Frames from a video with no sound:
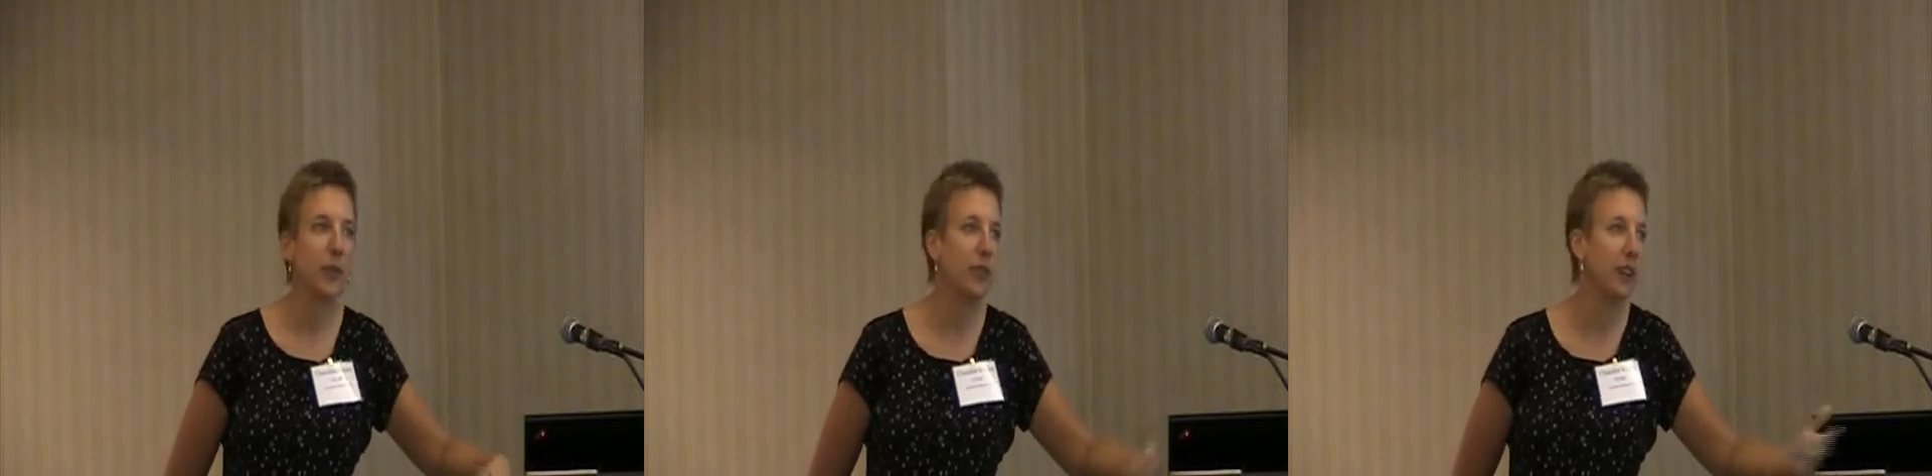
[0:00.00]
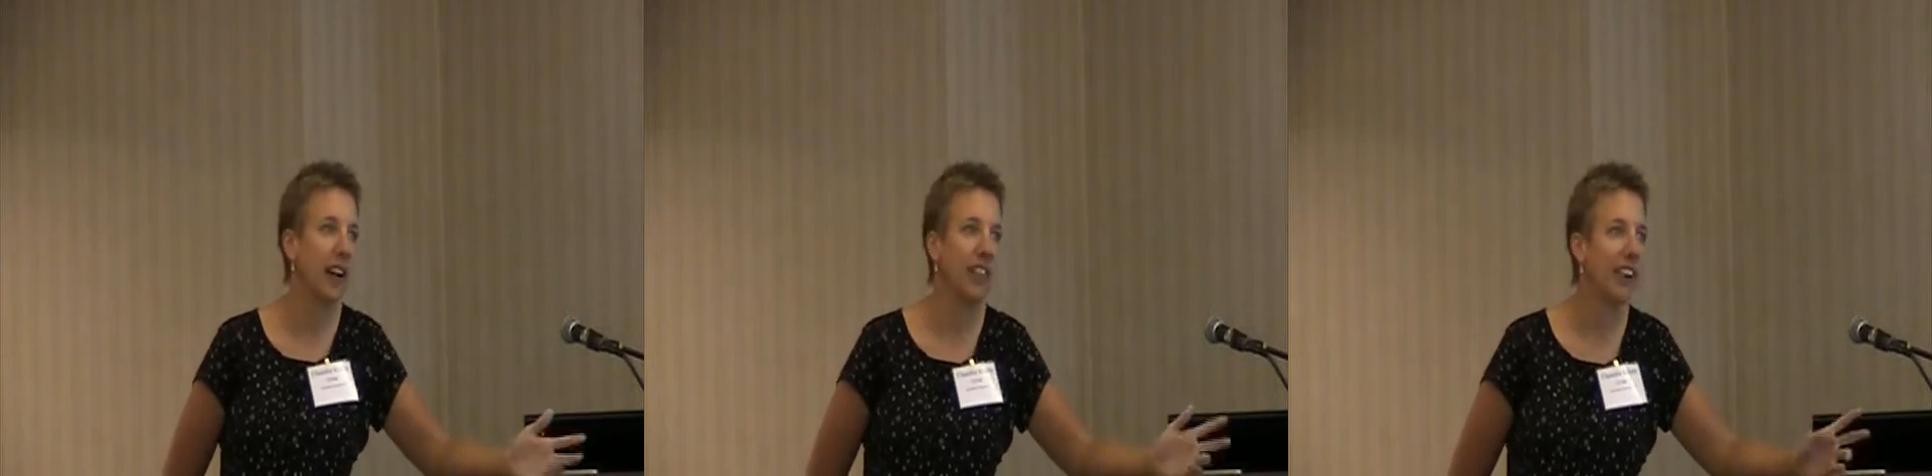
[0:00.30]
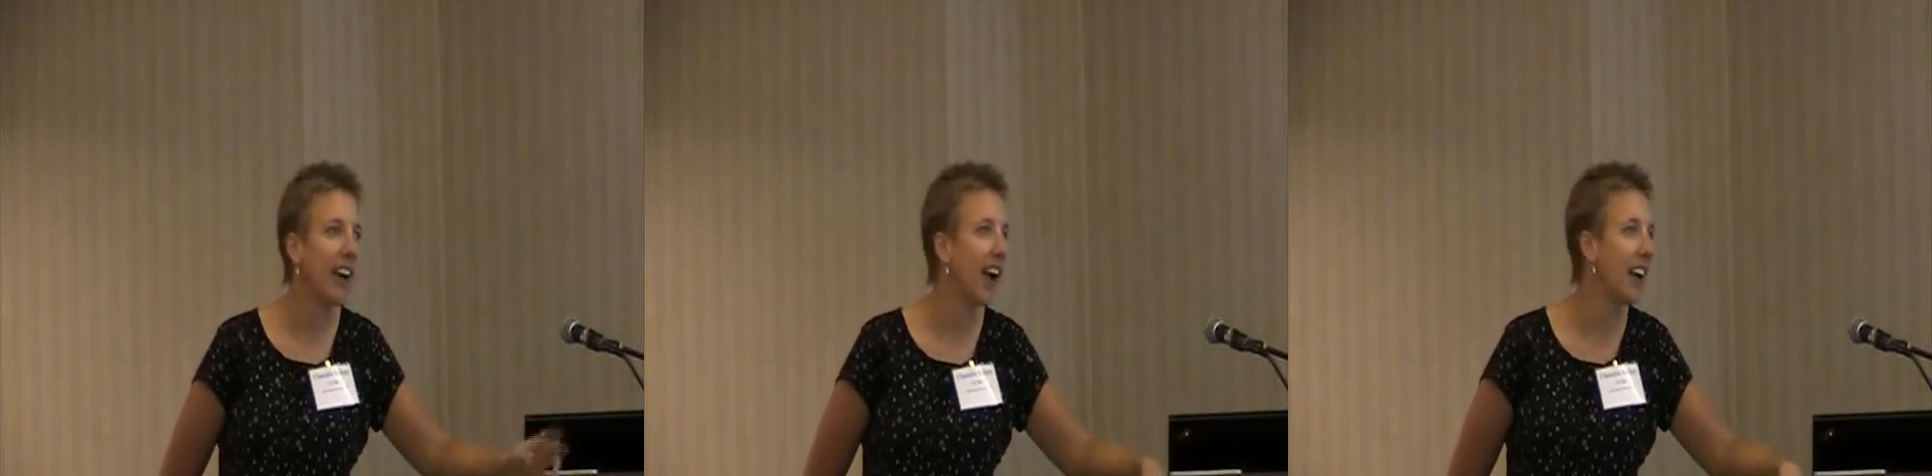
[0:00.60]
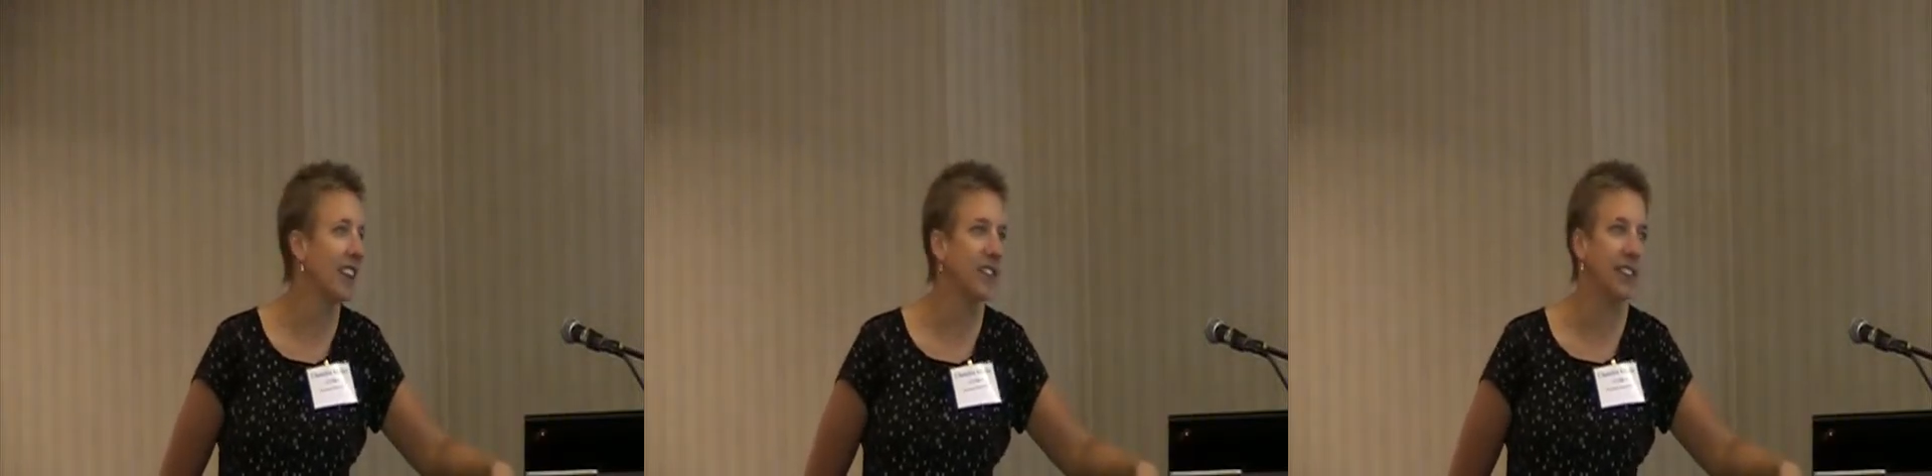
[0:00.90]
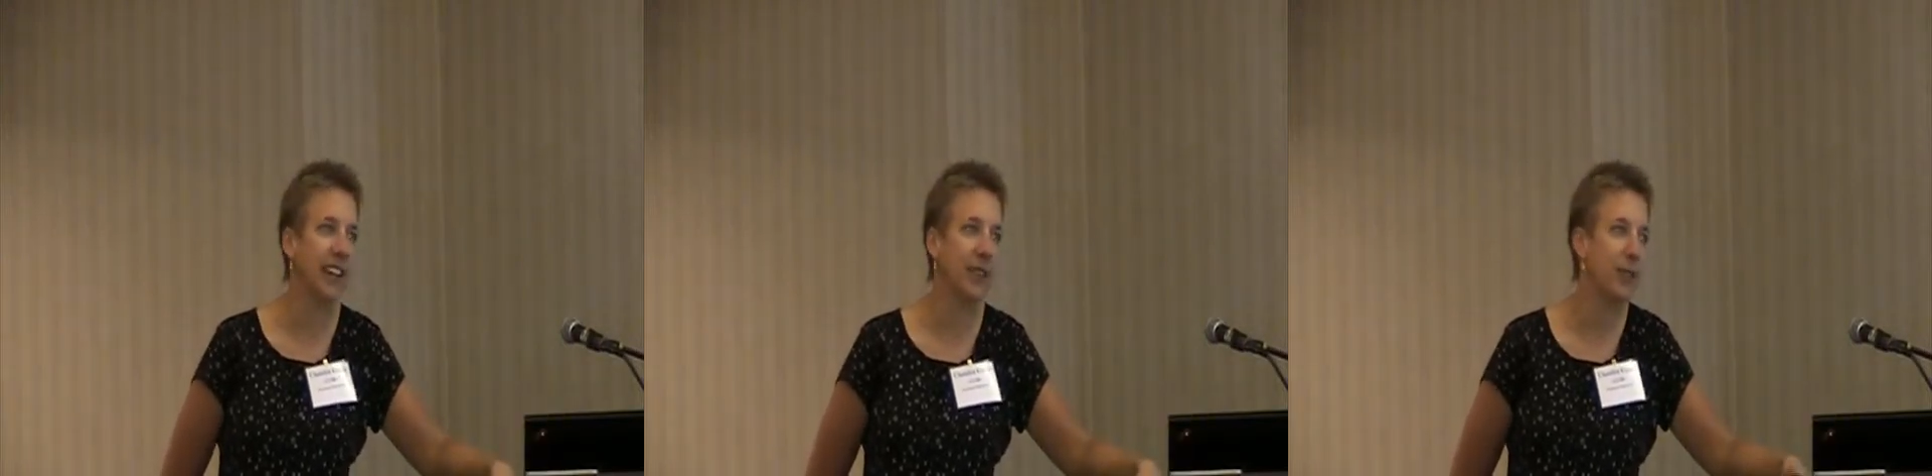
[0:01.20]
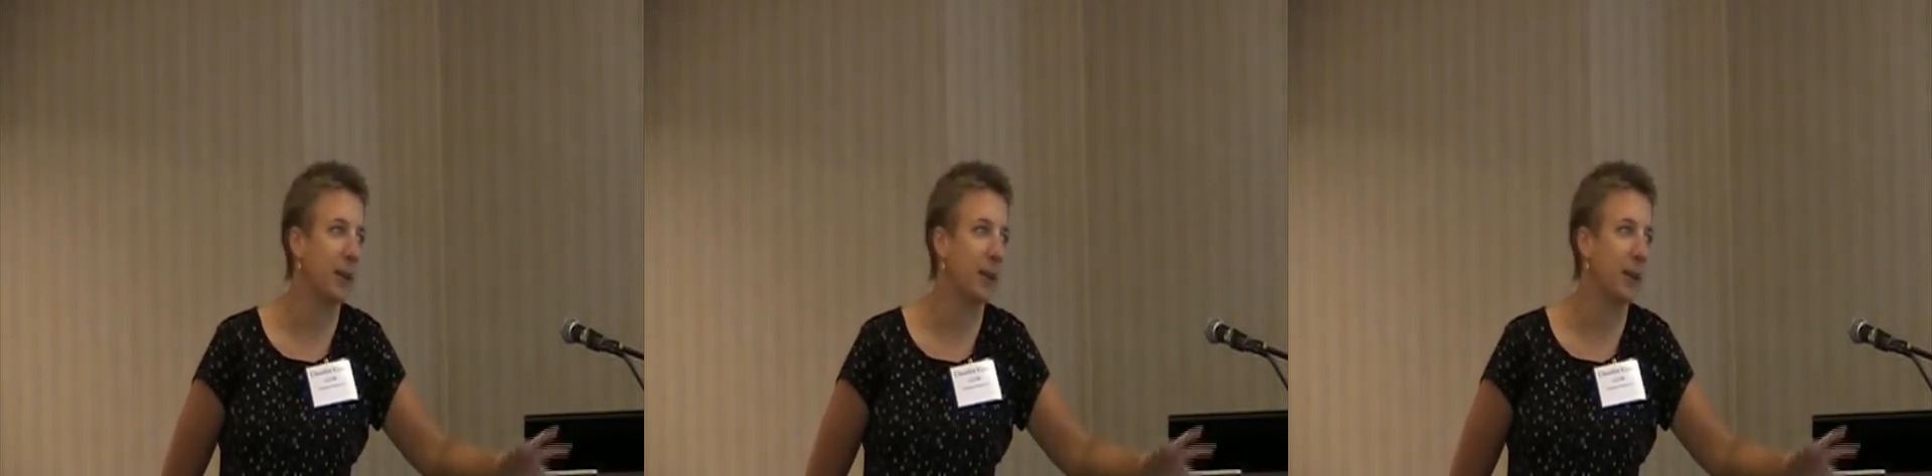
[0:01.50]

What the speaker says: We do it on a very high-level language,